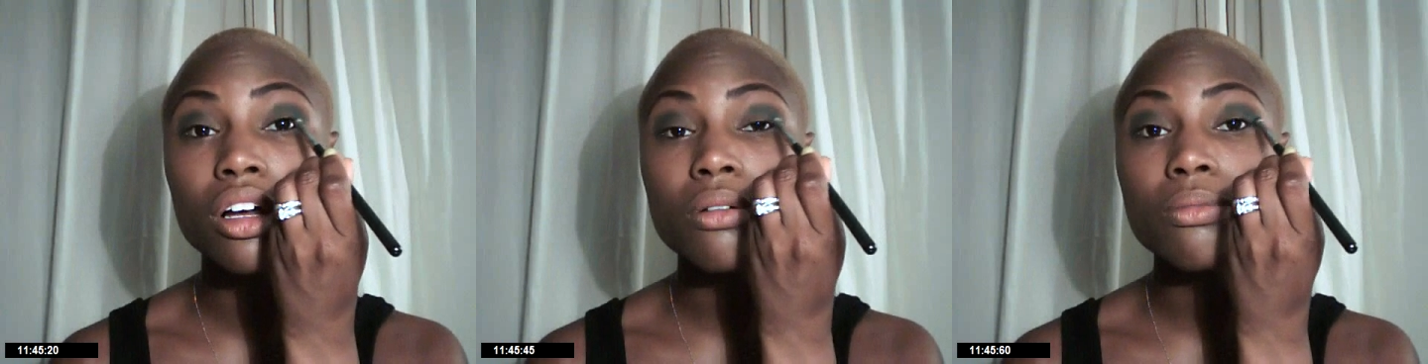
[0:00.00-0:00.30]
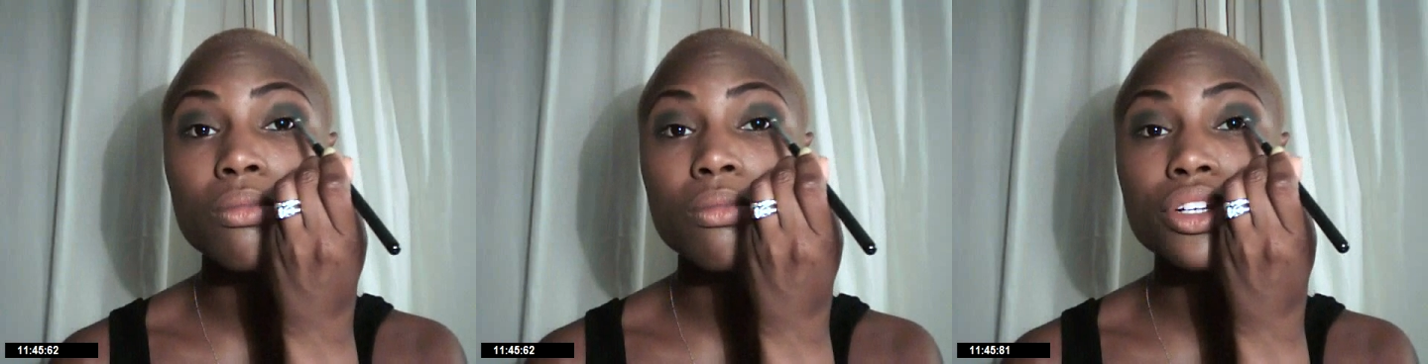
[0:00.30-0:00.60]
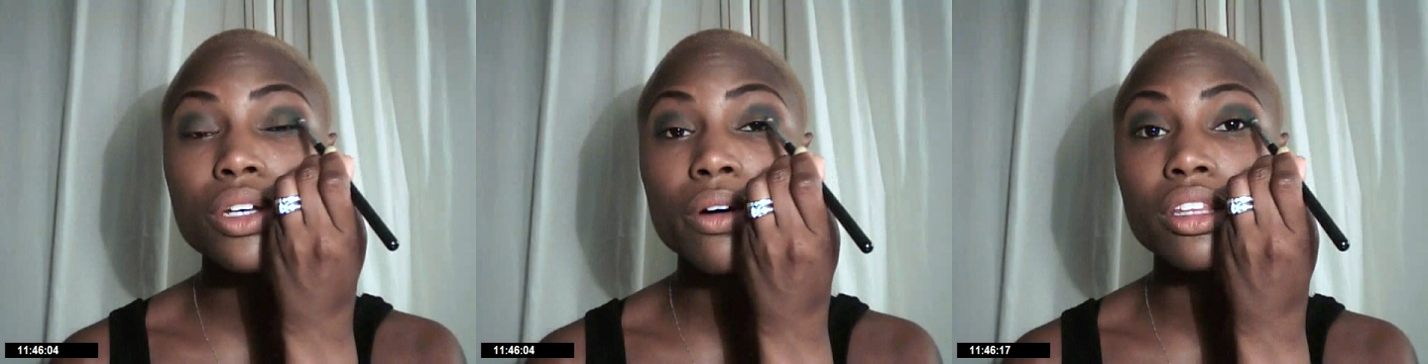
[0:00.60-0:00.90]
more so
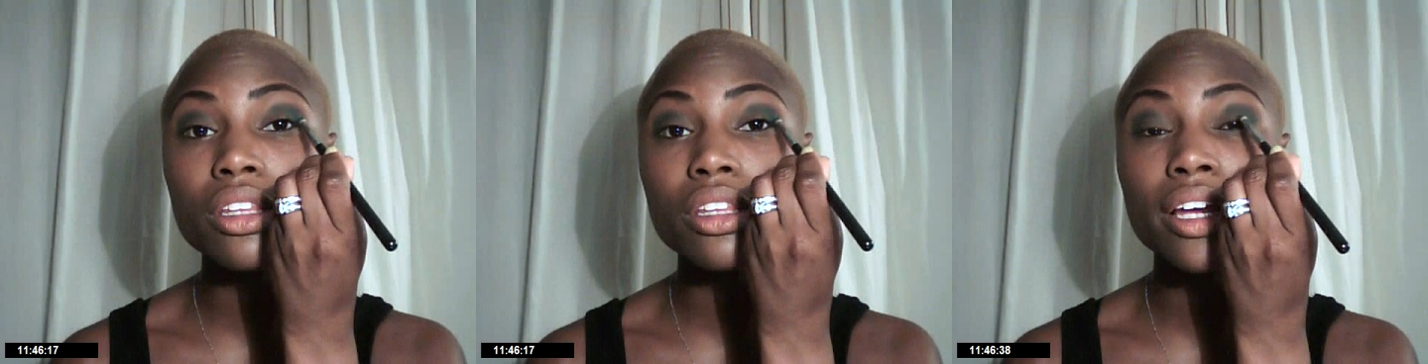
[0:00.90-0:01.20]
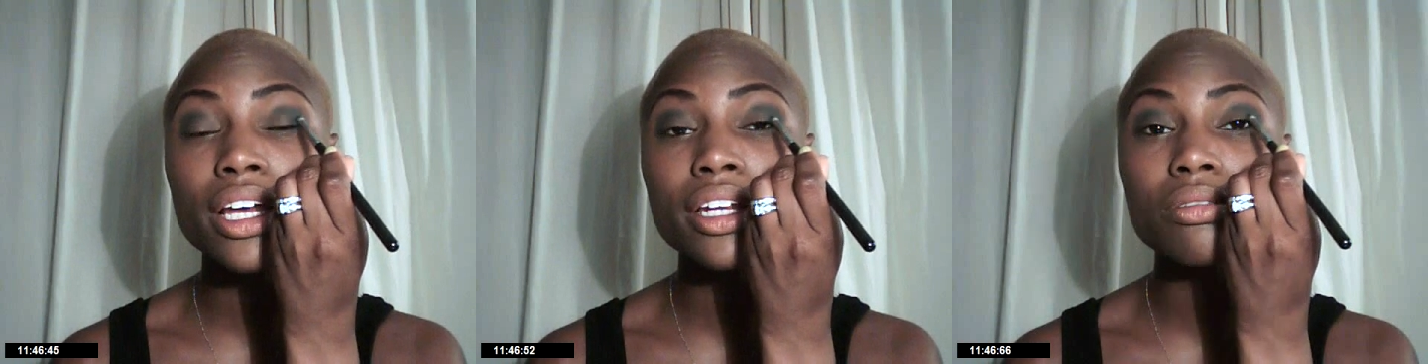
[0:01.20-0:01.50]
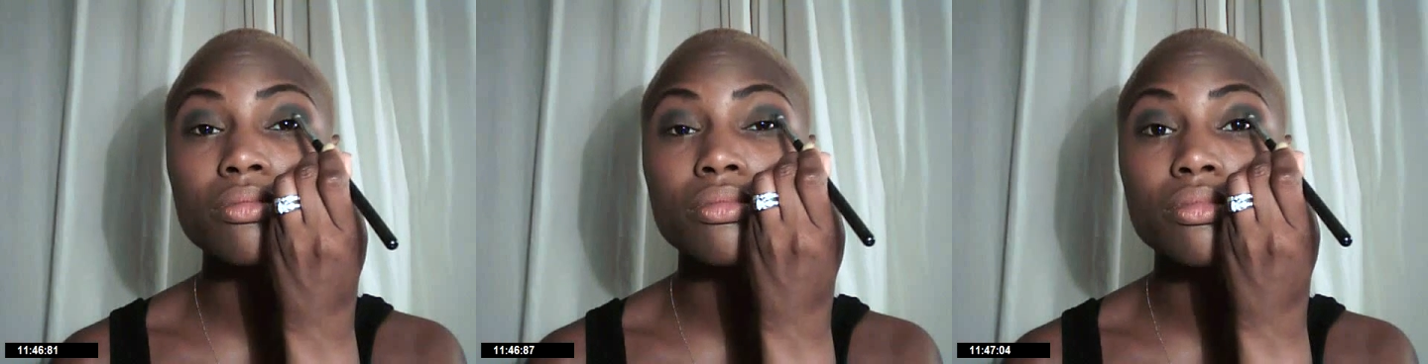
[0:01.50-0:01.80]
on the lid
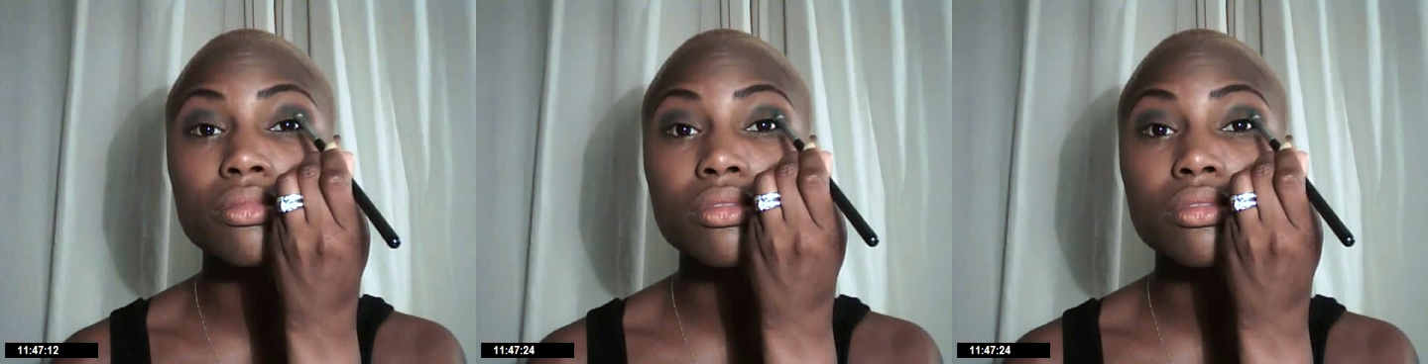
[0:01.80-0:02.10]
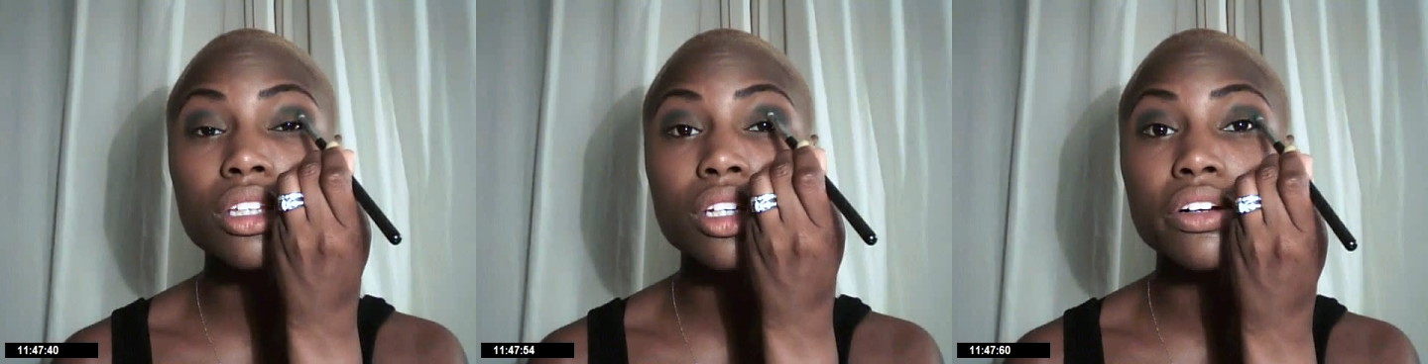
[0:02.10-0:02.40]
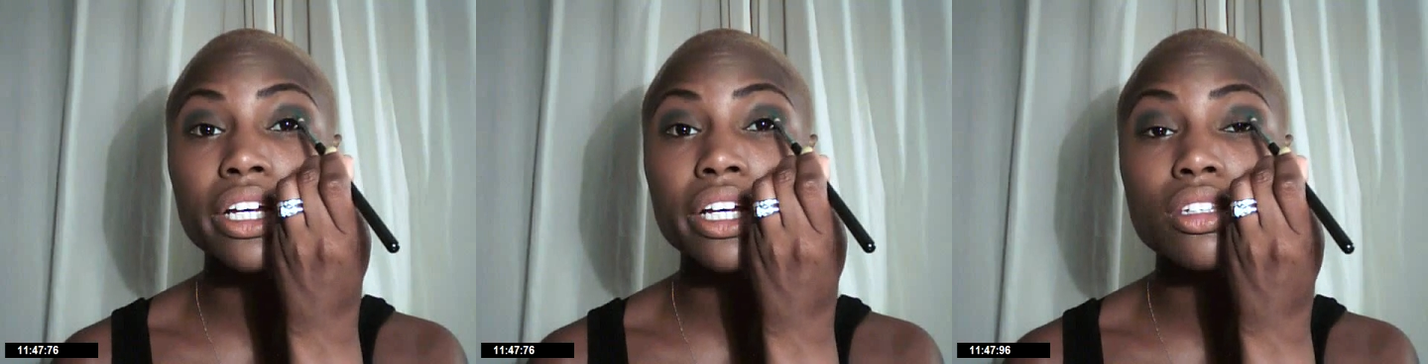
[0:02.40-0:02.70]
than the
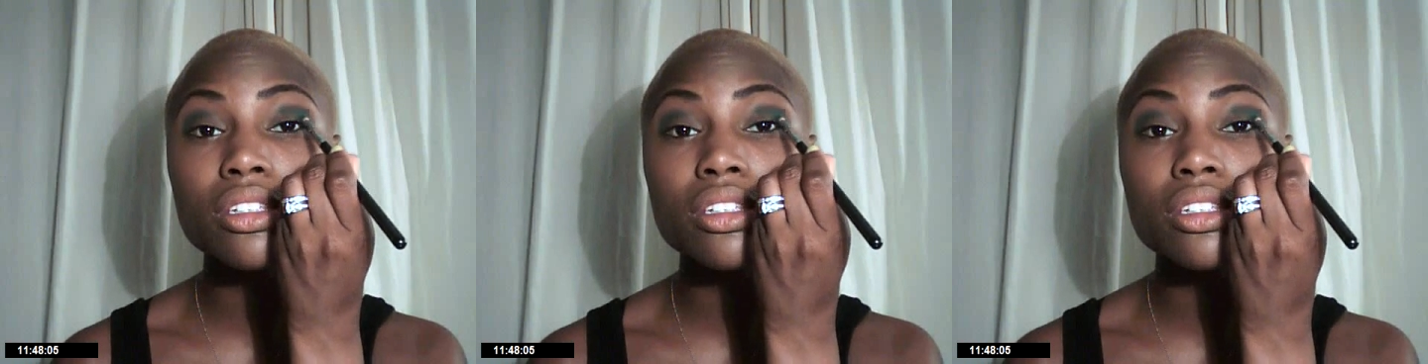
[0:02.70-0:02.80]
crease.